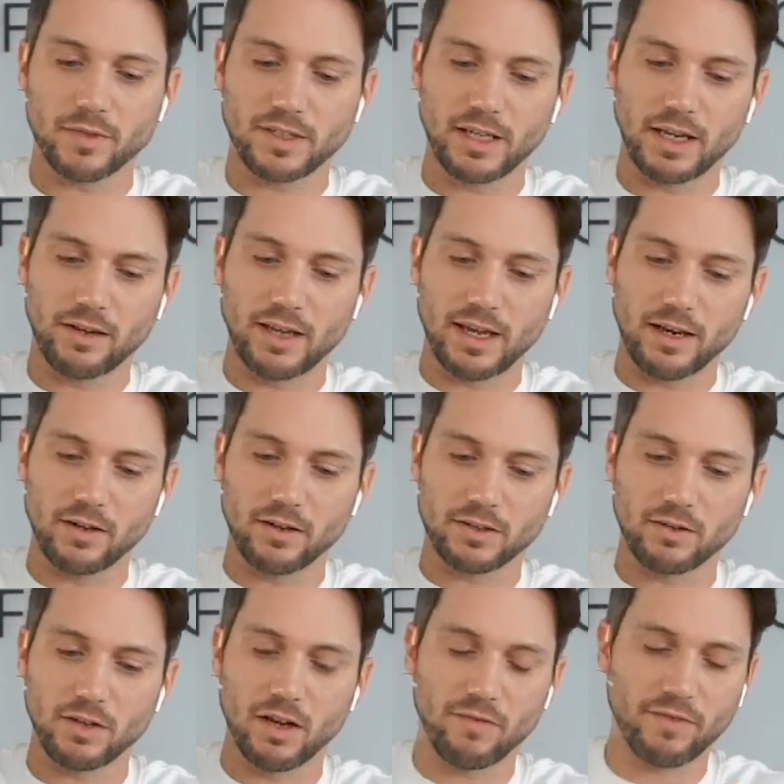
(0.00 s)
See how that
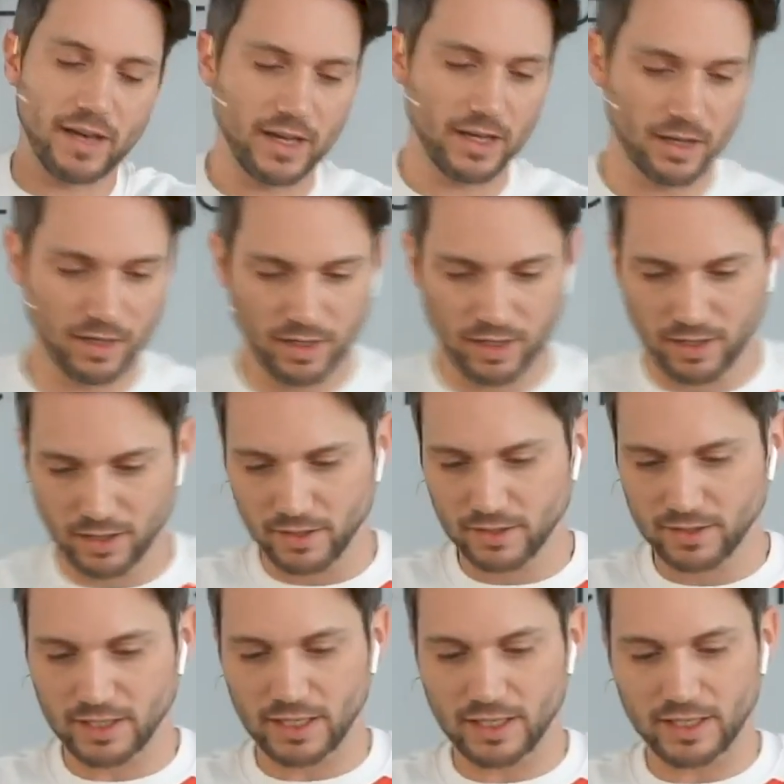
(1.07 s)
looks? Lovely.
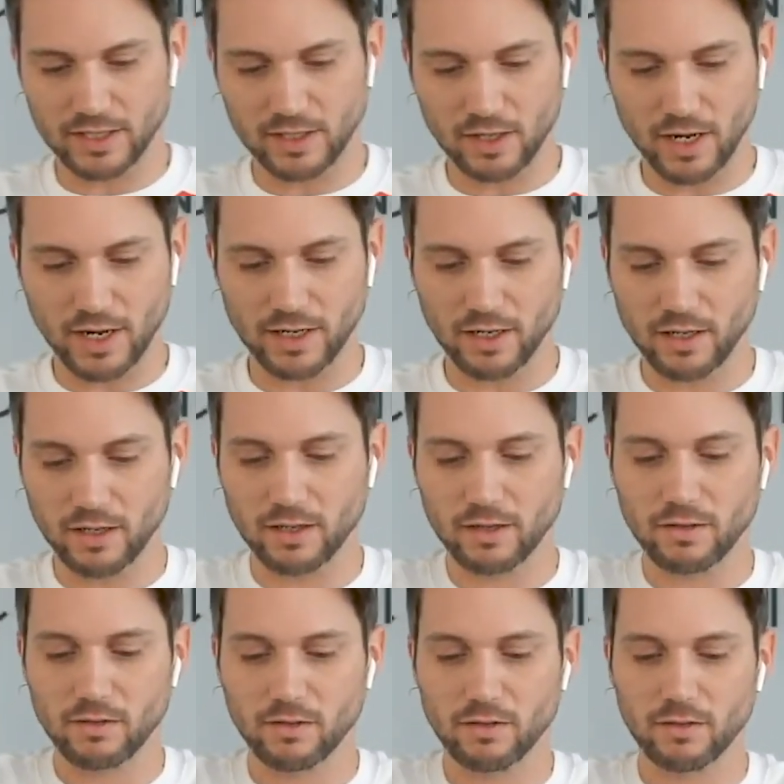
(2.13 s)
See this side?
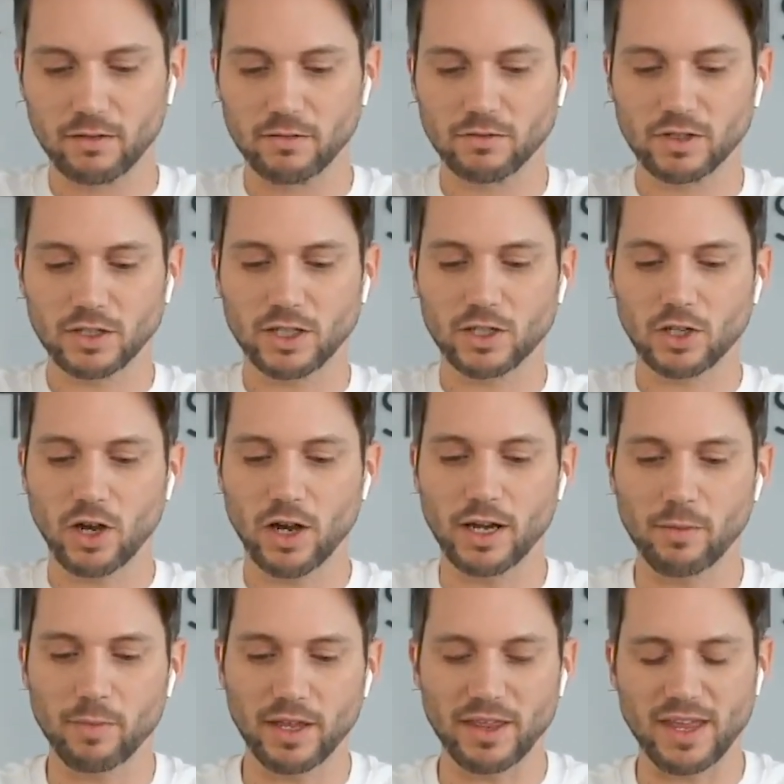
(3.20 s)
Just a
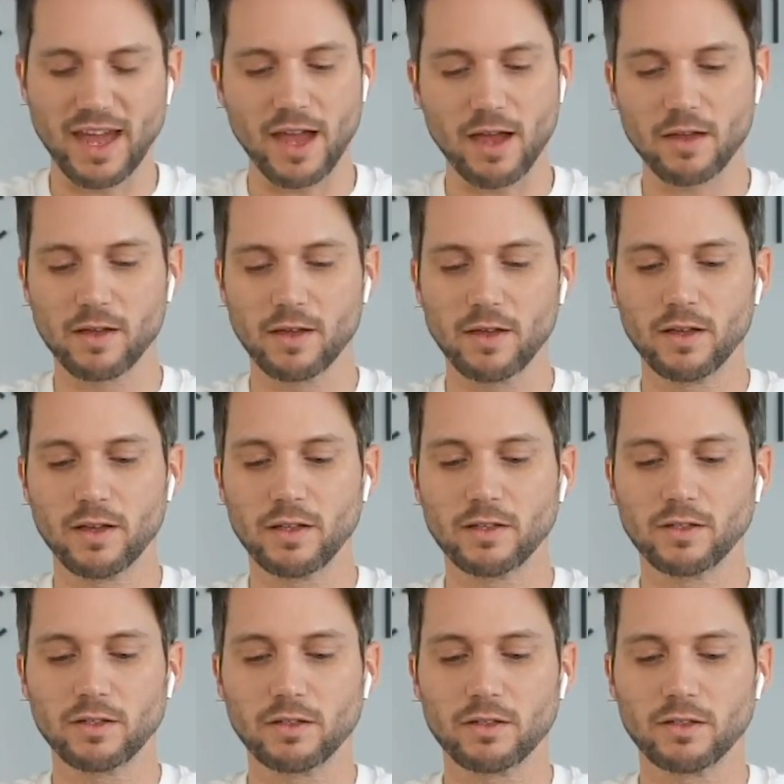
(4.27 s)
tiny bit there.
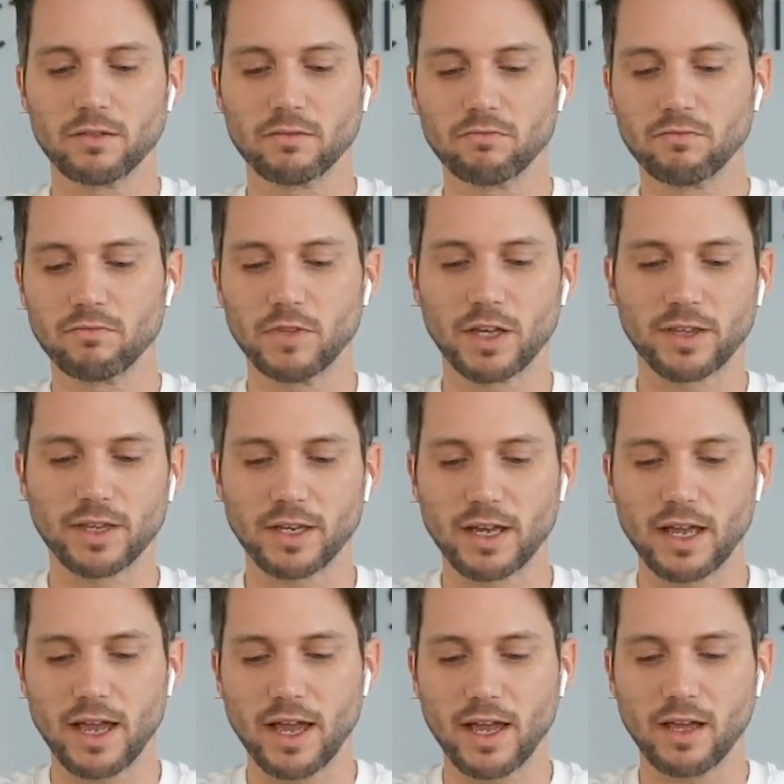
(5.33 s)
Nothing
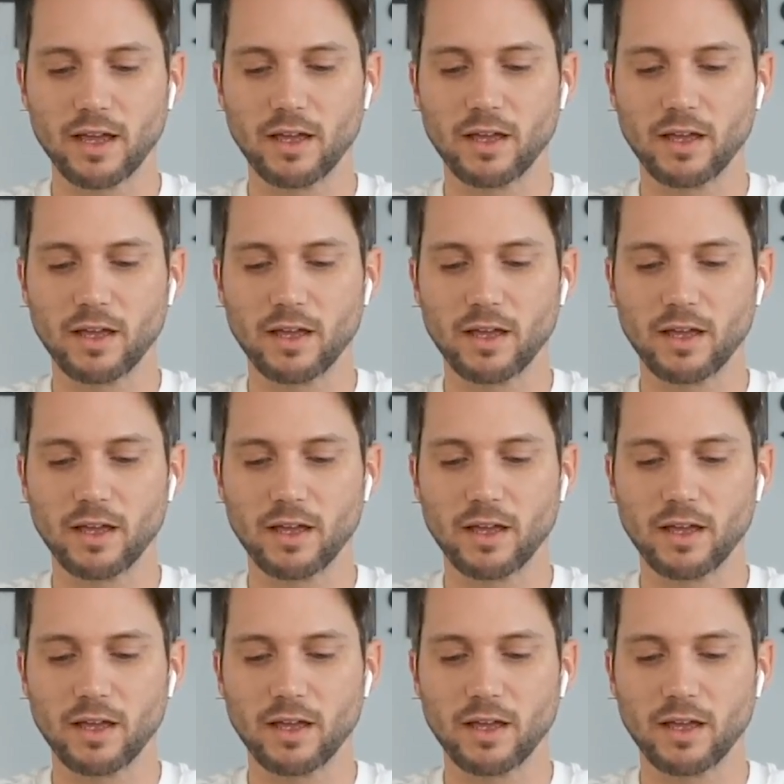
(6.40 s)
there.